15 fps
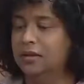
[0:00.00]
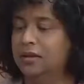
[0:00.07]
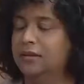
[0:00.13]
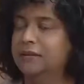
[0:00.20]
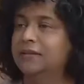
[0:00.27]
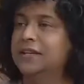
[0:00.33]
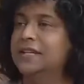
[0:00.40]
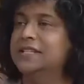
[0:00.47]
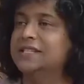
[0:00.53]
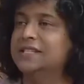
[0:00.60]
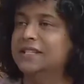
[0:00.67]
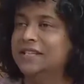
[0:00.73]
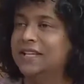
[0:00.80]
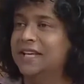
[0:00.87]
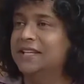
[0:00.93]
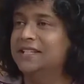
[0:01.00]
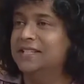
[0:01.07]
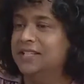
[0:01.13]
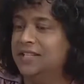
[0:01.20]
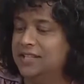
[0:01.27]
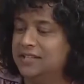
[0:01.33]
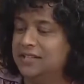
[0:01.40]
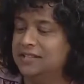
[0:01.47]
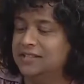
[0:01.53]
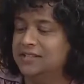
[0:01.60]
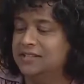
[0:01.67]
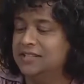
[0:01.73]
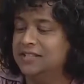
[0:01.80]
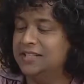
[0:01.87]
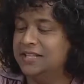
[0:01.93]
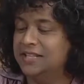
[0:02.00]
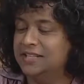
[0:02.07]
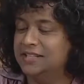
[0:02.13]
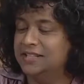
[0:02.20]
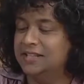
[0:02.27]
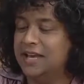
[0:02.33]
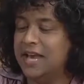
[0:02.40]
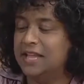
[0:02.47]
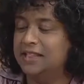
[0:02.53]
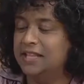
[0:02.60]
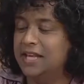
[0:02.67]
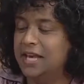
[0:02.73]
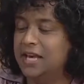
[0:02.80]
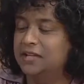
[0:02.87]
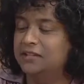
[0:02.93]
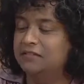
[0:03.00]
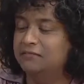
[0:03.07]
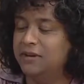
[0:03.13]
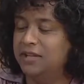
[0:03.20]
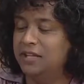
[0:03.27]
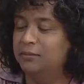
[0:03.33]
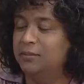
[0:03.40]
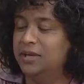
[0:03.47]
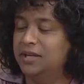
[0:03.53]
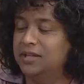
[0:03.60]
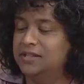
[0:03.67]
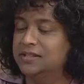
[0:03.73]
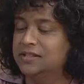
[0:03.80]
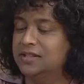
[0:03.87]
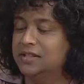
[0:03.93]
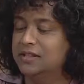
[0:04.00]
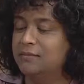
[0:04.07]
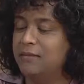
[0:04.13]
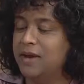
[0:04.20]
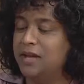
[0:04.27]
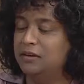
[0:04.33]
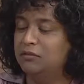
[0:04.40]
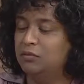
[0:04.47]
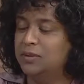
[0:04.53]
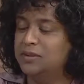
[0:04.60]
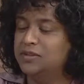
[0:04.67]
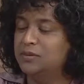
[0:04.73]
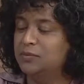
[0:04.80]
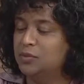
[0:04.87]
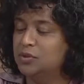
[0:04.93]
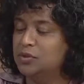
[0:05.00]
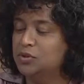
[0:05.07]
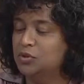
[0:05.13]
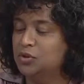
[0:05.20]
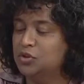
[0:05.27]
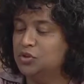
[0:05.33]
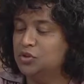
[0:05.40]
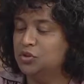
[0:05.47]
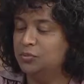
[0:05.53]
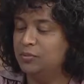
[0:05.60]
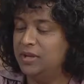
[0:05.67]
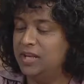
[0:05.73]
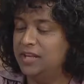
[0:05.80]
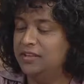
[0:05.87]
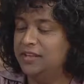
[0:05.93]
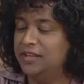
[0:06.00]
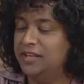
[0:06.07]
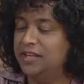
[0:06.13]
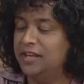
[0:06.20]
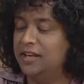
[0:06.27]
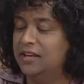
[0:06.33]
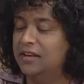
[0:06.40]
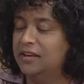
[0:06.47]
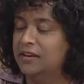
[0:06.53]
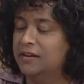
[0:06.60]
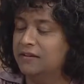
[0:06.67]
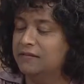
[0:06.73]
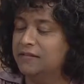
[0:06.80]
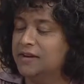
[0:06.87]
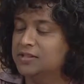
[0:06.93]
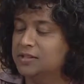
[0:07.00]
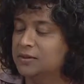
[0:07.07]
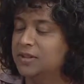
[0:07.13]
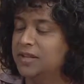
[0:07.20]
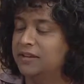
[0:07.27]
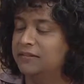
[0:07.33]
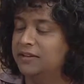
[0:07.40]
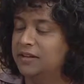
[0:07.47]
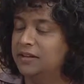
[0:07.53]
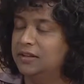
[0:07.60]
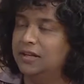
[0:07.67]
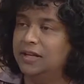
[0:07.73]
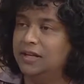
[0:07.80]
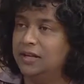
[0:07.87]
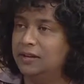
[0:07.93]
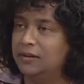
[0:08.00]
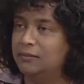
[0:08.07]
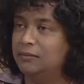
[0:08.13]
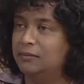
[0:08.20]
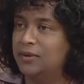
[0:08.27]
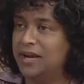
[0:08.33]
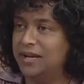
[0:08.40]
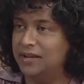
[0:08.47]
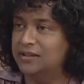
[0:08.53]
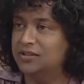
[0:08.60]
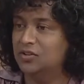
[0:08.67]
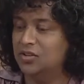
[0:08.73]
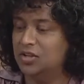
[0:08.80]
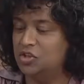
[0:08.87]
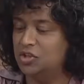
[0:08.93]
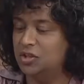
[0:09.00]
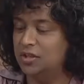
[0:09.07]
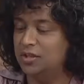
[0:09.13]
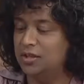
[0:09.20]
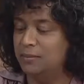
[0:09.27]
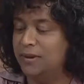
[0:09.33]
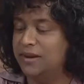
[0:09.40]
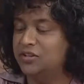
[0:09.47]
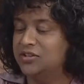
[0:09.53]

Verse 19, Sister Denise. At the end of many births, the man of wisdom resorts to me, thinking, Vasudeva, in brackets Krishna, in my